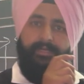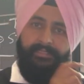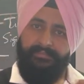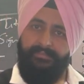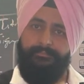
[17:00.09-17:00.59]

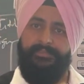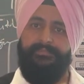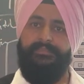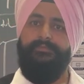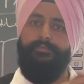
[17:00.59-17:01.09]
other
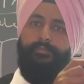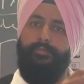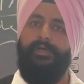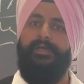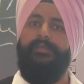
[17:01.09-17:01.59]
persons
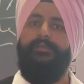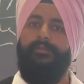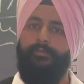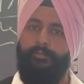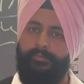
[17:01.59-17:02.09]
who are
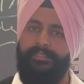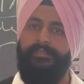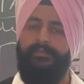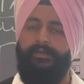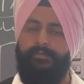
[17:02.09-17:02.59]

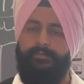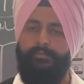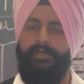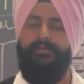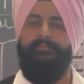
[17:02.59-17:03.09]
looking or
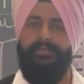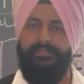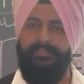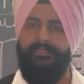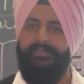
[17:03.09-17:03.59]
who are
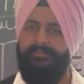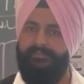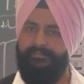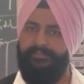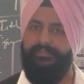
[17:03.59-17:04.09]
working
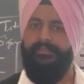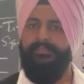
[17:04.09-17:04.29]
under the